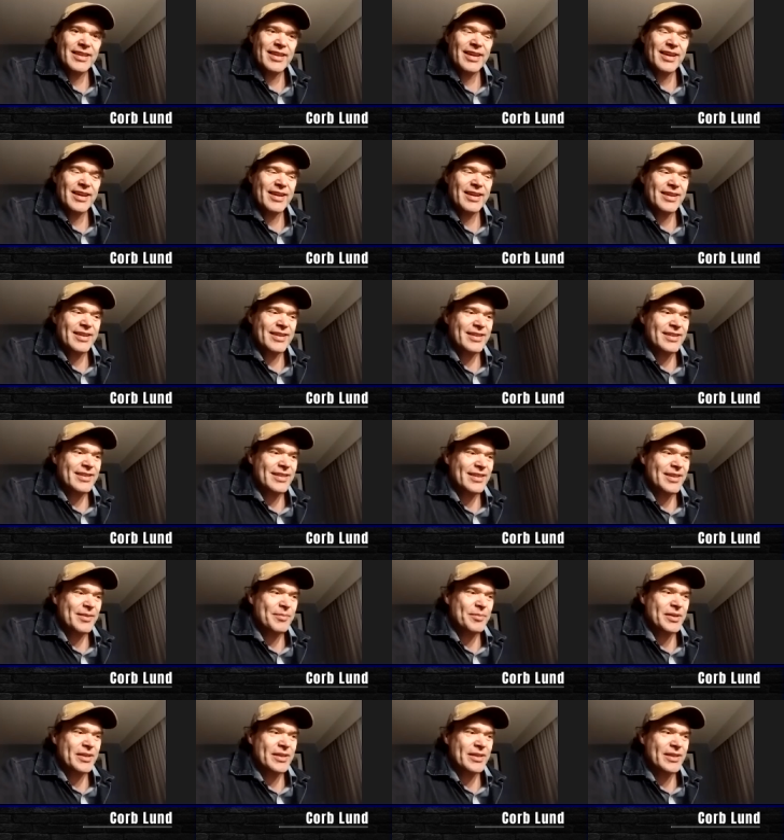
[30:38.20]
eh, yeah,
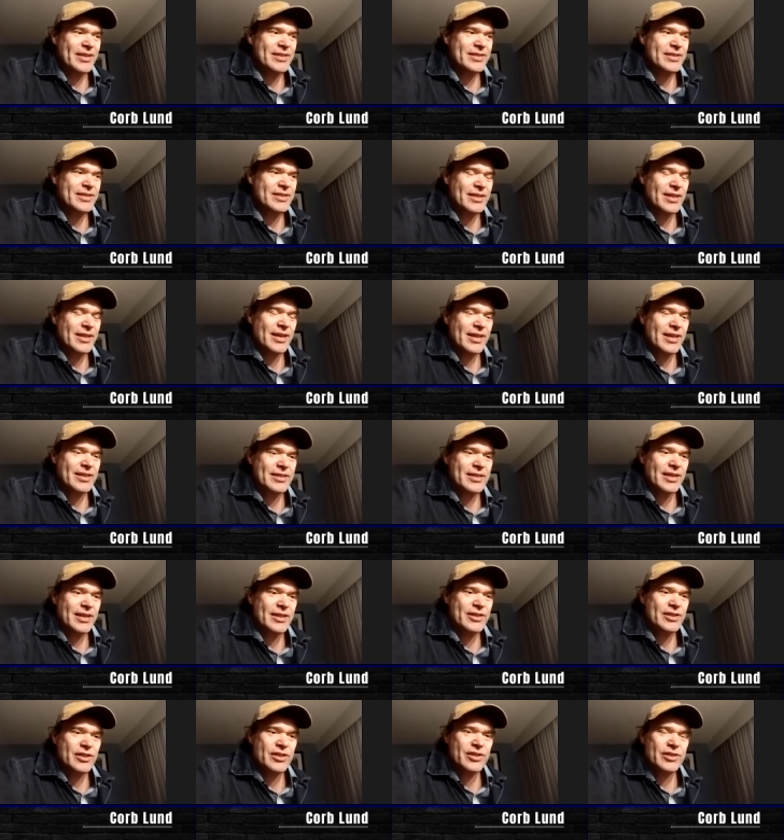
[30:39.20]
I mean, it's, it,
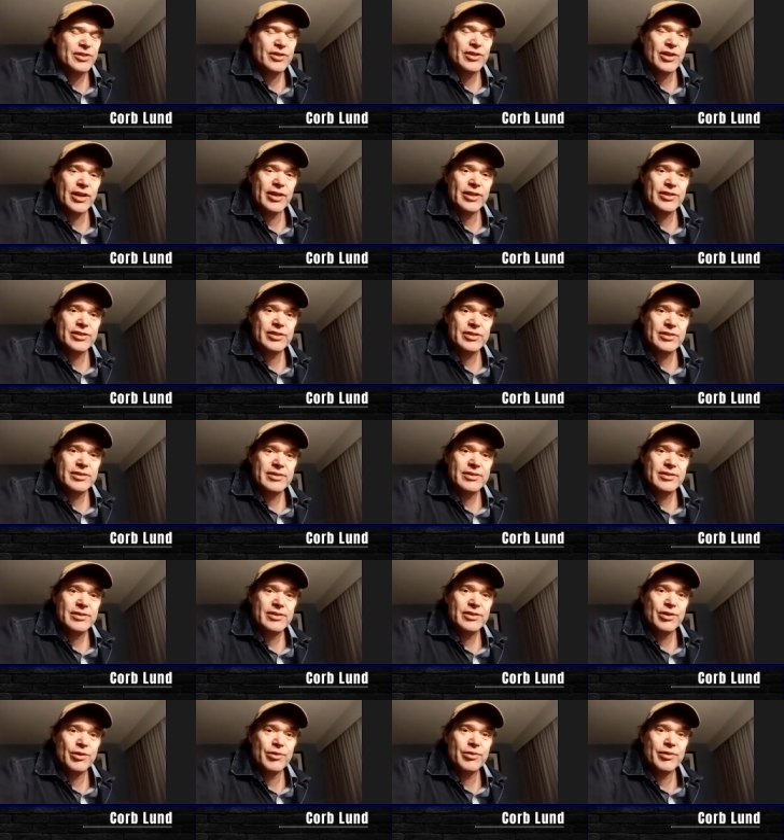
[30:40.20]
I, and I it's,
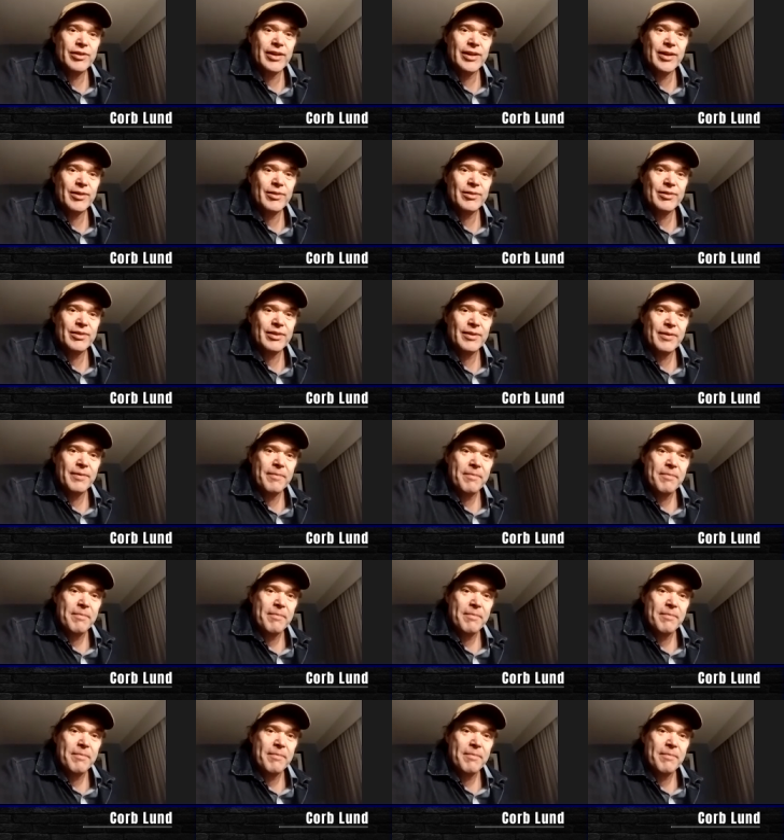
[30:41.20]
it it's